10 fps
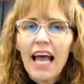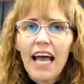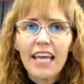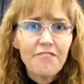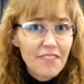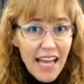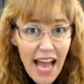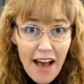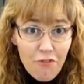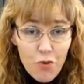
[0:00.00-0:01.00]
If they
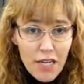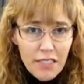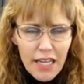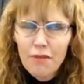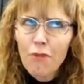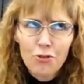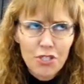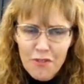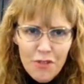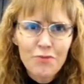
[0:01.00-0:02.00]
have one, and most
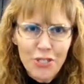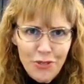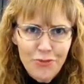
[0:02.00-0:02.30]
of them do,